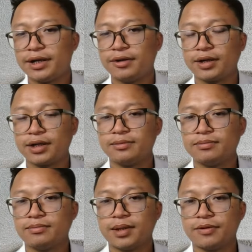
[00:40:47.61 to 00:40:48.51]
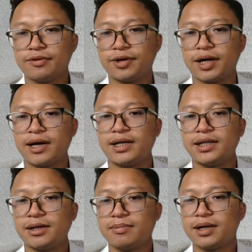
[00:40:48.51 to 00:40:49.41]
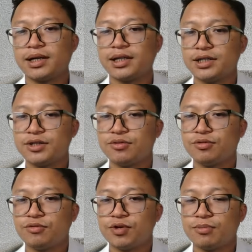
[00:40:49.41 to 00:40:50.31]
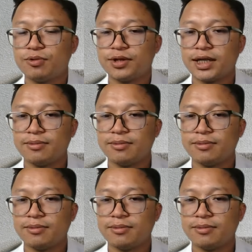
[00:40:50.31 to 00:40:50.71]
Okay, but for now I think market needs to move one more time on